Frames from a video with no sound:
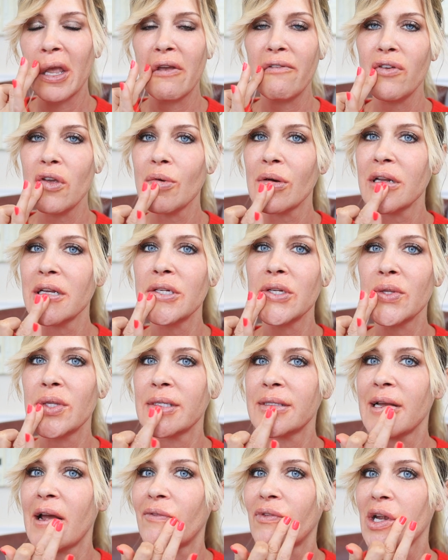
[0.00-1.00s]
If you want to do
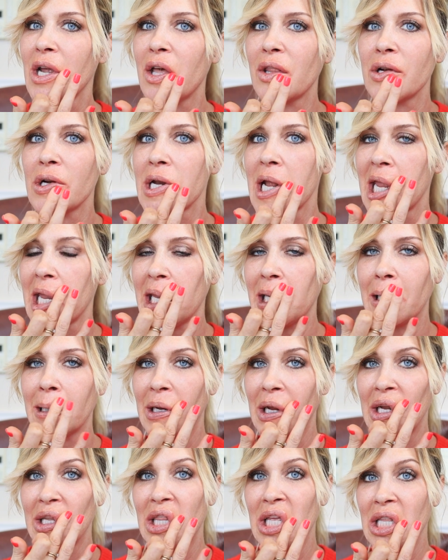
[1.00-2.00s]
this every other night,
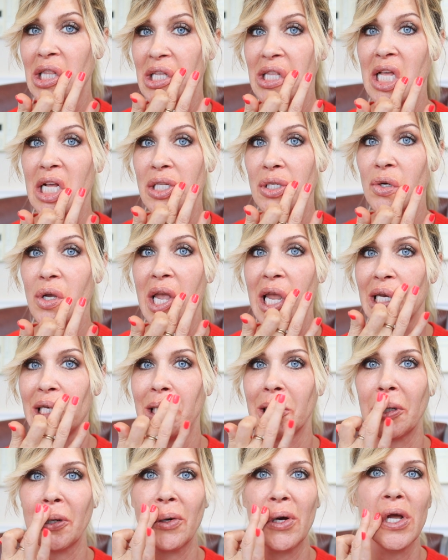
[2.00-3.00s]
I think that that's okay
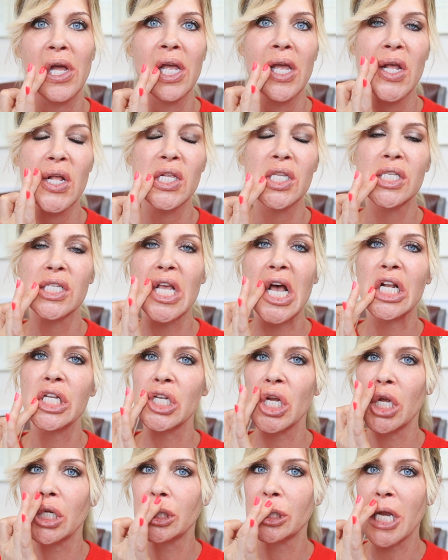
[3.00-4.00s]
too. It's
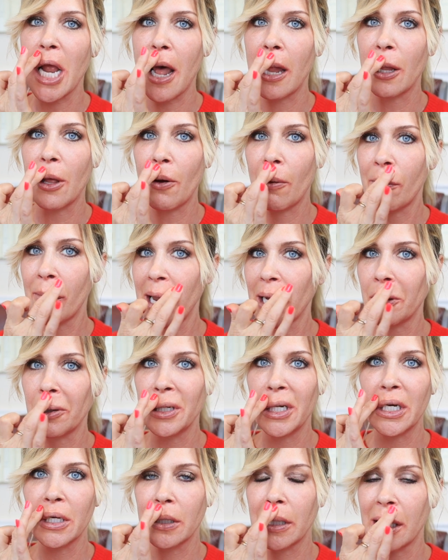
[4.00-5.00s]
such a shallow
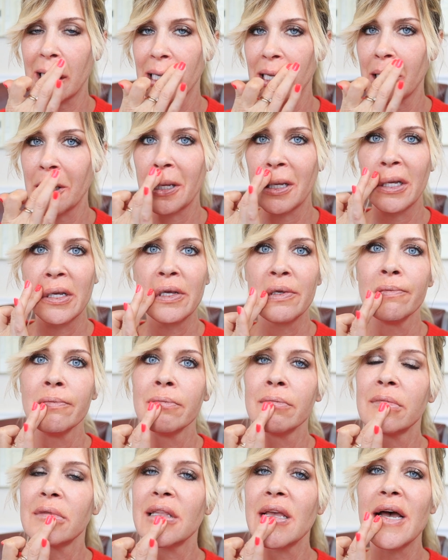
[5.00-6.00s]
microneedling.
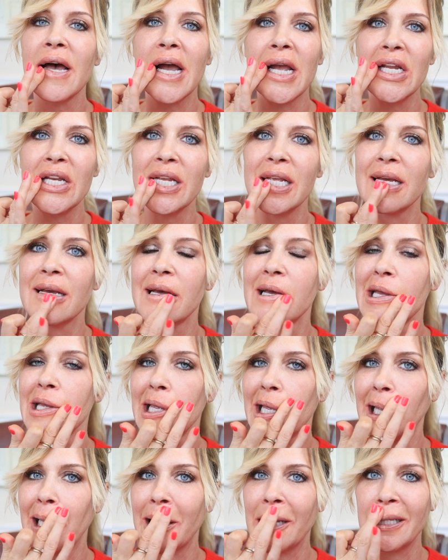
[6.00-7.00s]
The idea
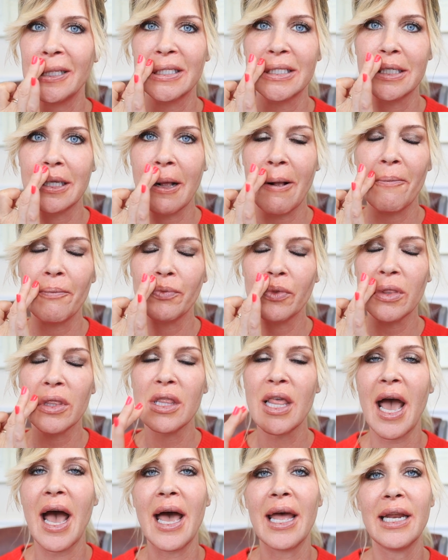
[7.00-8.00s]
is
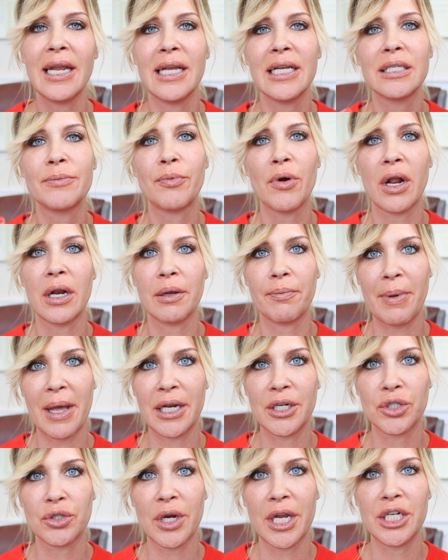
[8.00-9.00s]
that is product
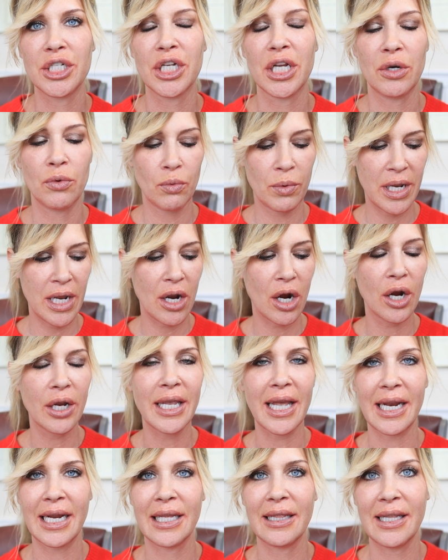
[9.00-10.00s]
penetration. We are
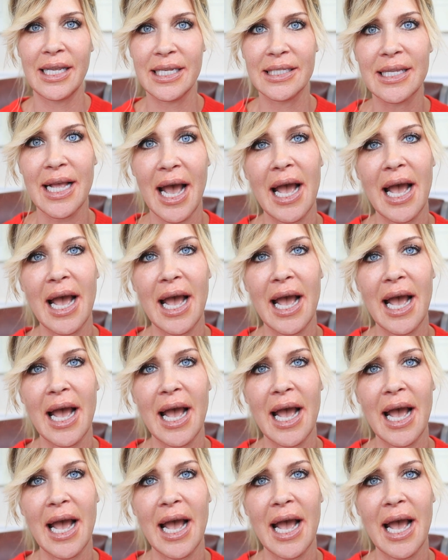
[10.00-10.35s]
getting these